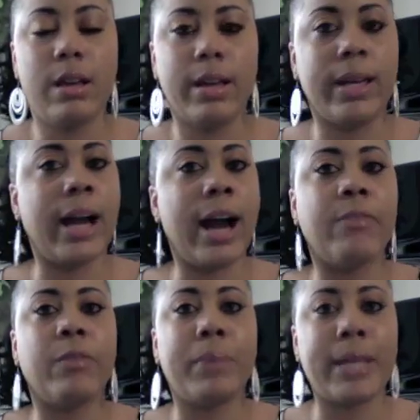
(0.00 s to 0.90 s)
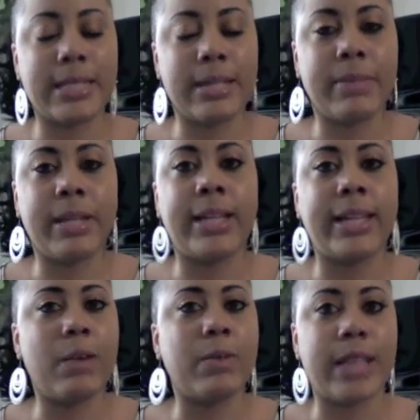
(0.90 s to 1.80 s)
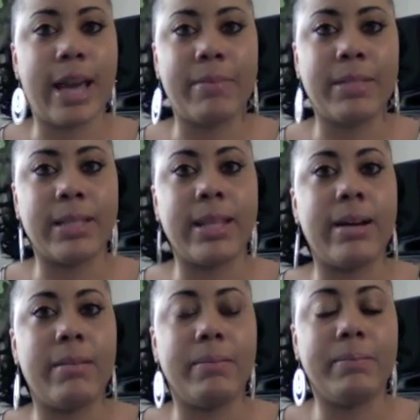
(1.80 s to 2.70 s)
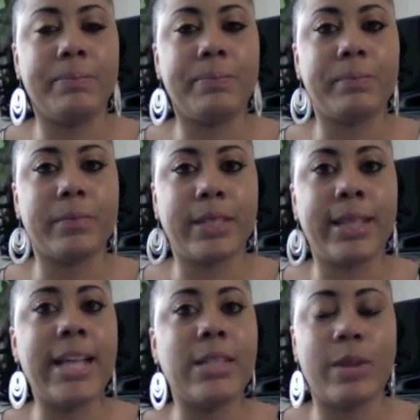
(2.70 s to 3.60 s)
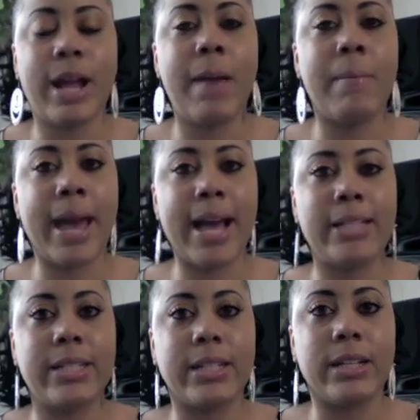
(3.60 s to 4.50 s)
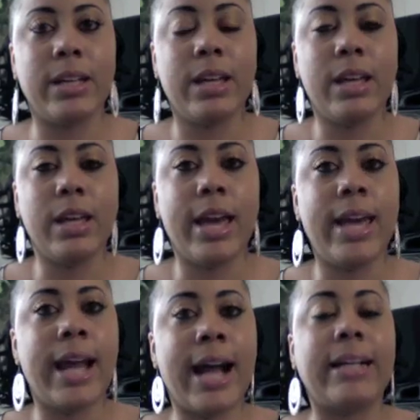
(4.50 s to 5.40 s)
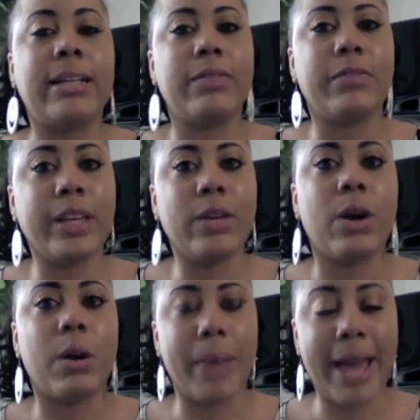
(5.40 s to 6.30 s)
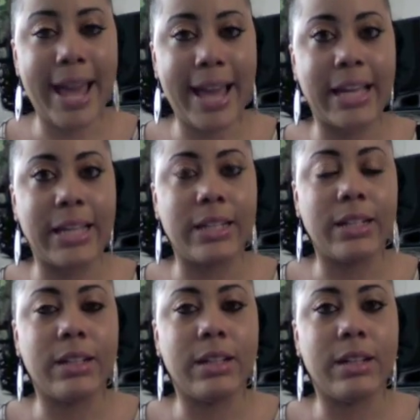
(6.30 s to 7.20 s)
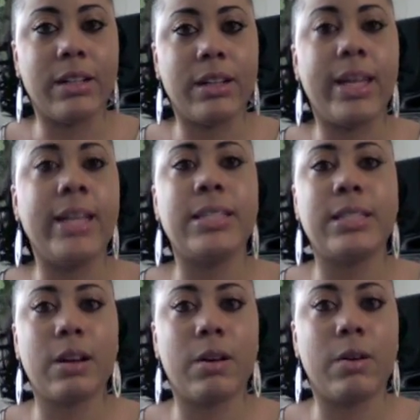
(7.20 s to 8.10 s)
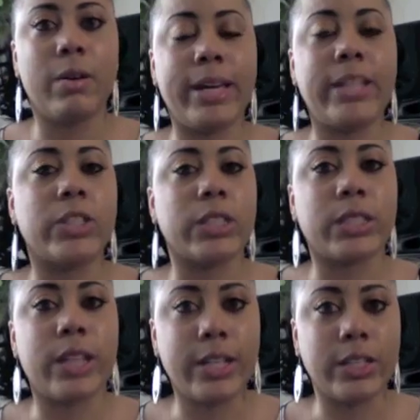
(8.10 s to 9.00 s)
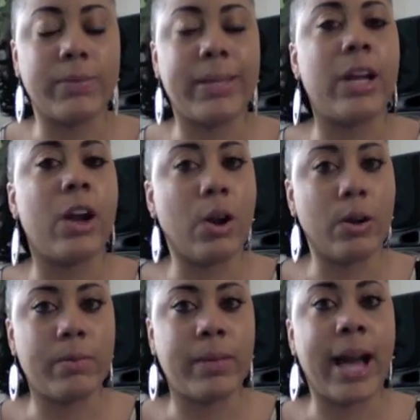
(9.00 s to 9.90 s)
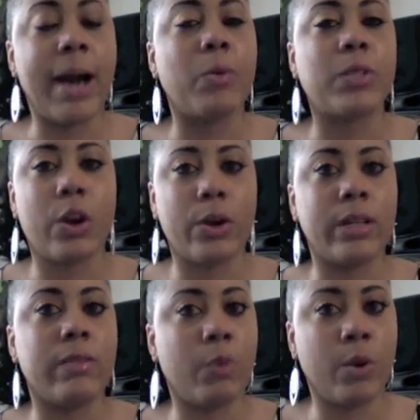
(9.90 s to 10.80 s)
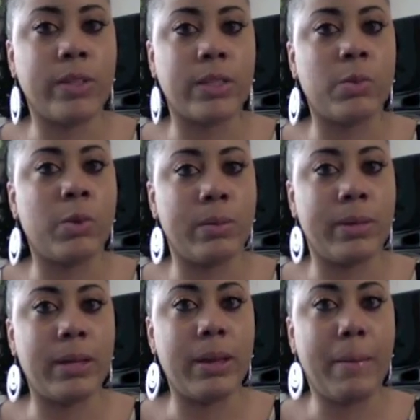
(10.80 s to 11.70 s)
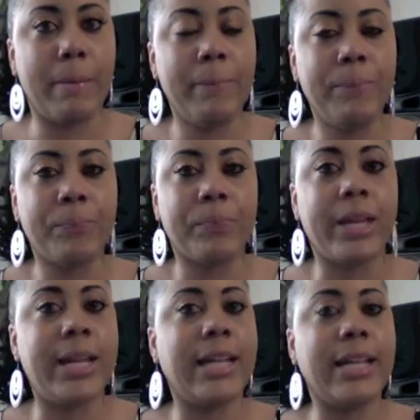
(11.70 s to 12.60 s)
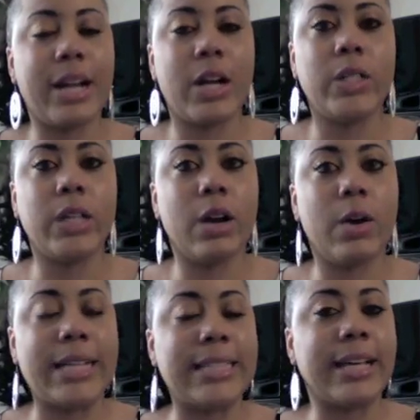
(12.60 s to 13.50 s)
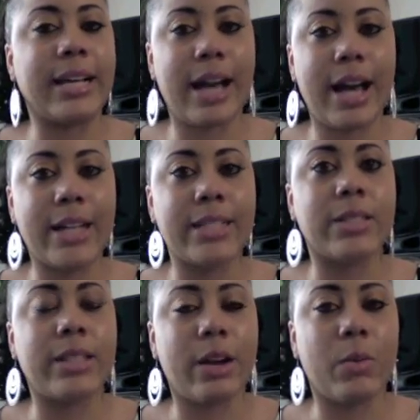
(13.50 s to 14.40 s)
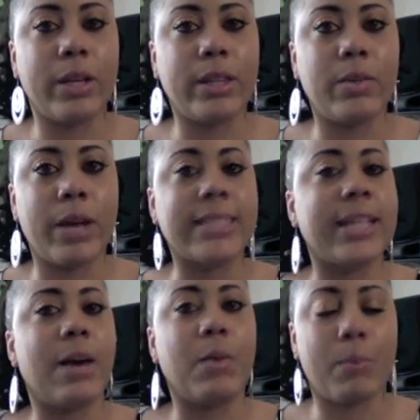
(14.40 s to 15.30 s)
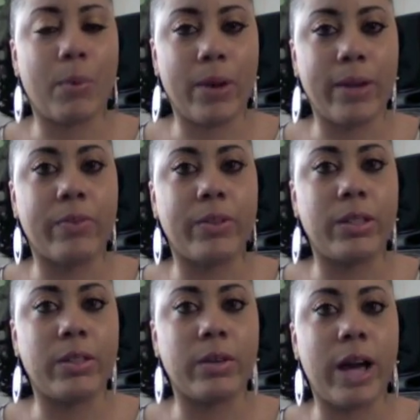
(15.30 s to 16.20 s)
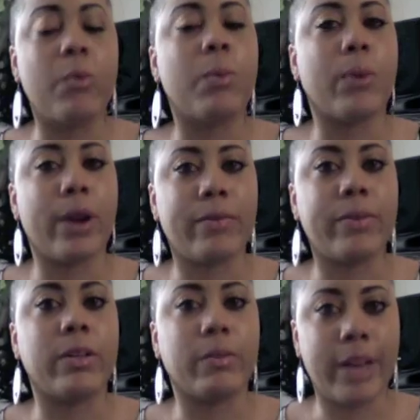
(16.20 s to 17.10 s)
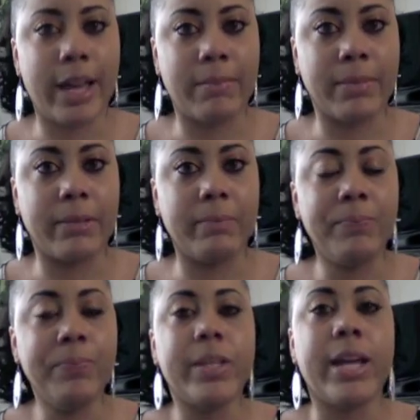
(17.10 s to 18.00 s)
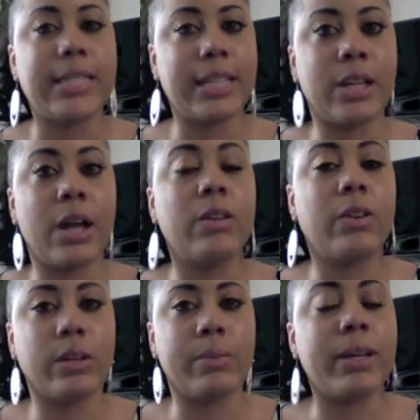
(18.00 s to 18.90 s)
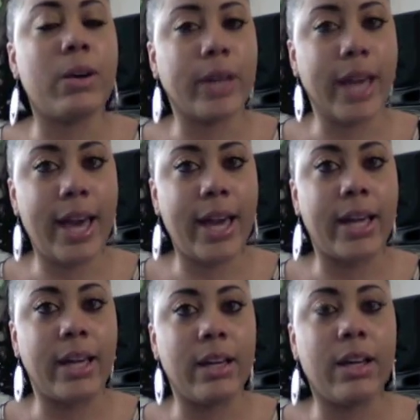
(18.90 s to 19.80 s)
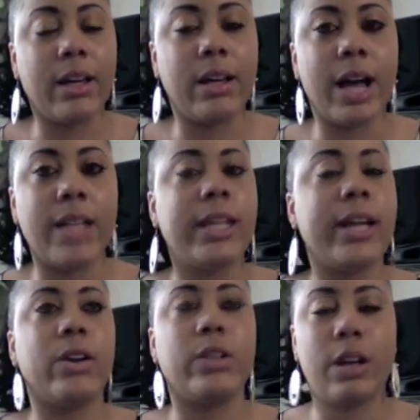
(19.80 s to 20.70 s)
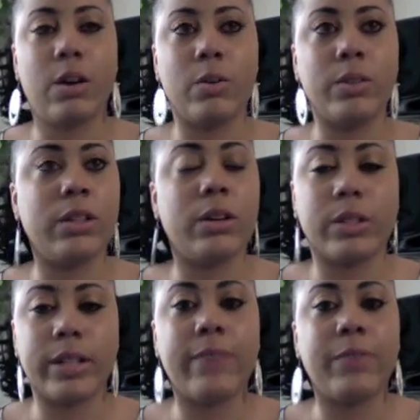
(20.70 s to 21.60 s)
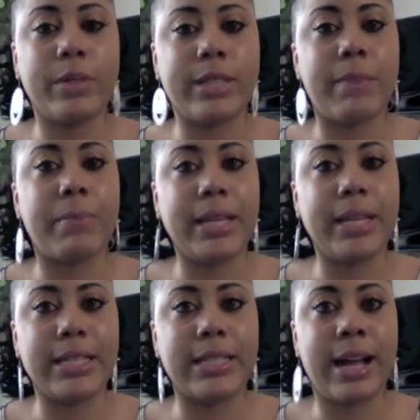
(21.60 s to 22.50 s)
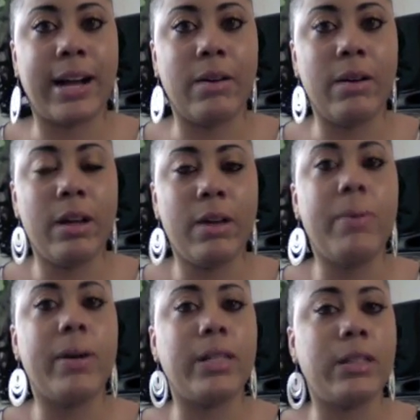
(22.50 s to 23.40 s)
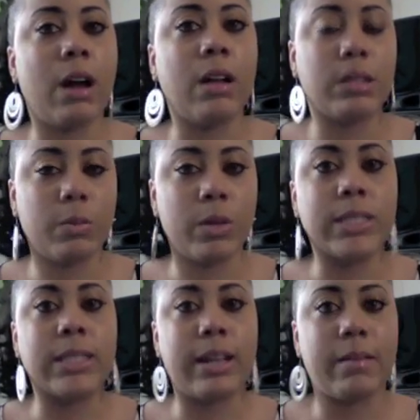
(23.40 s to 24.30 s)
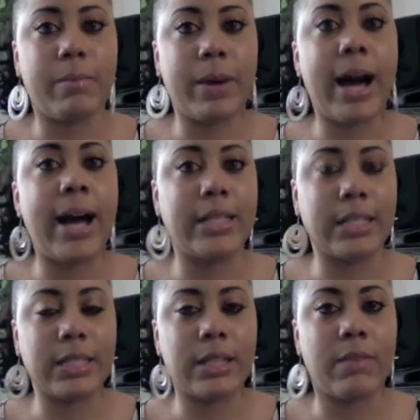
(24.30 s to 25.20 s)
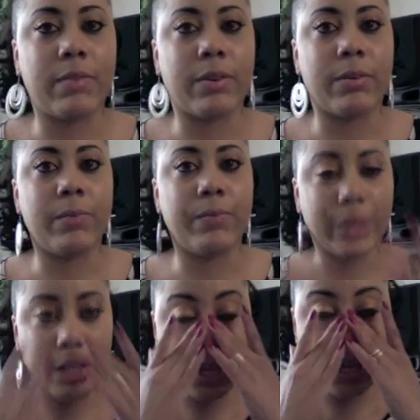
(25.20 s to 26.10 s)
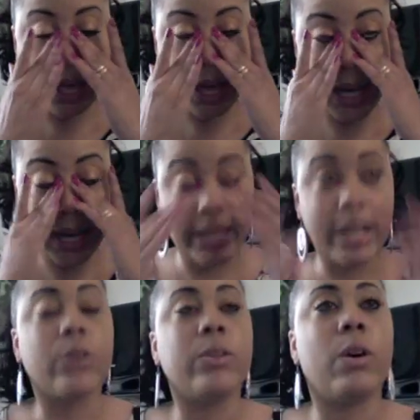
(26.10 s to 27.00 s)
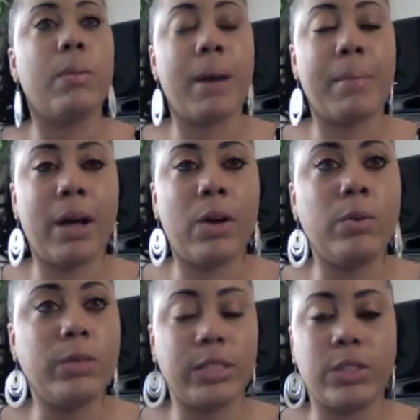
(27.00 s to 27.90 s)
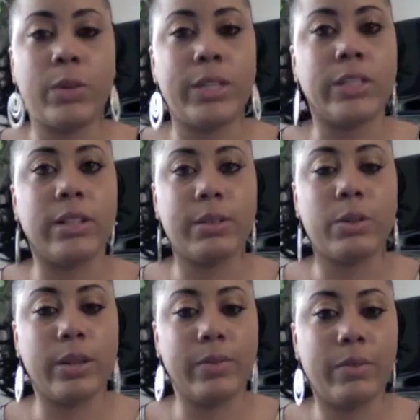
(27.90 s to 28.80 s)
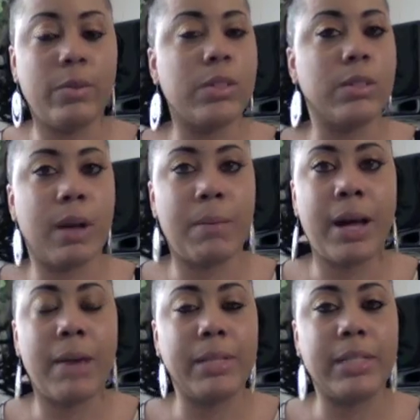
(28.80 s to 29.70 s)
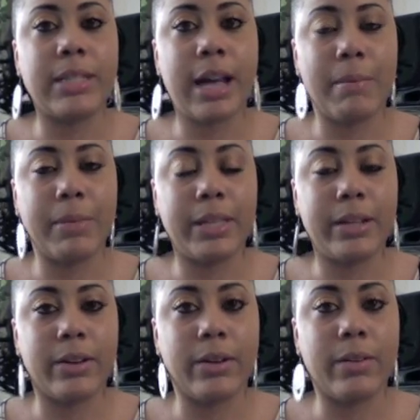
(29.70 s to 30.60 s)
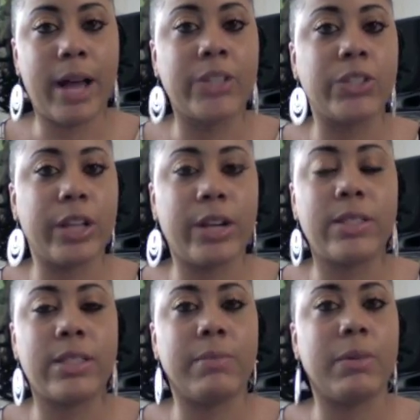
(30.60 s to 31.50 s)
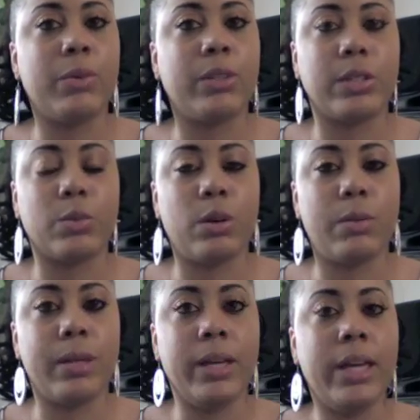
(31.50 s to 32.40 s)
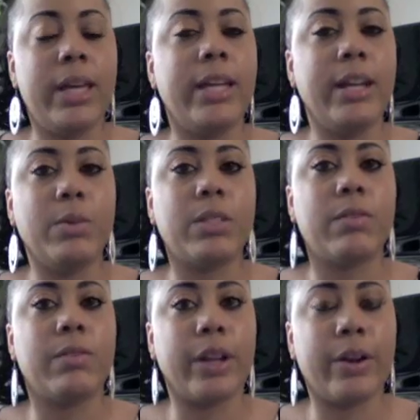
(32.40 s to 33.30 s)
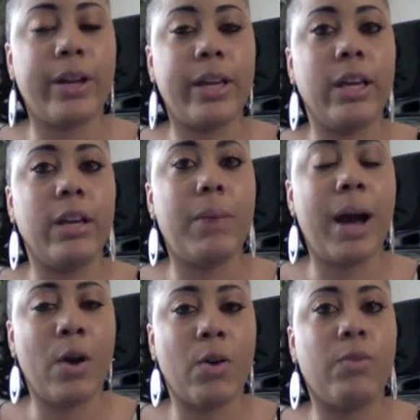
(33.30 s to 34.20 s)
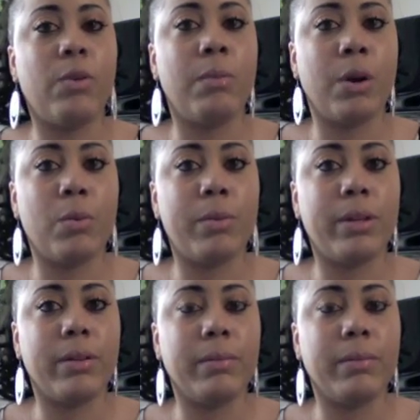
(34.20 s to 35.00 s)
And God forbid something like that was to happen to them. That's what I imagined. And I could feel her pain. And so just touched me. It hurt me. I was hurting for this woman. And I let her know. I said, God is there with you. I said, I will pray for you. I will pray for your family. I said, y'all are going to be okay. I let her know, you know, your nephew is at peace now. But y'all are the ones left behind to suffer. And I let her know about my own situation of the grief of losing my mom at this time of year. I shared something with this woman. And it was a very powerful moment.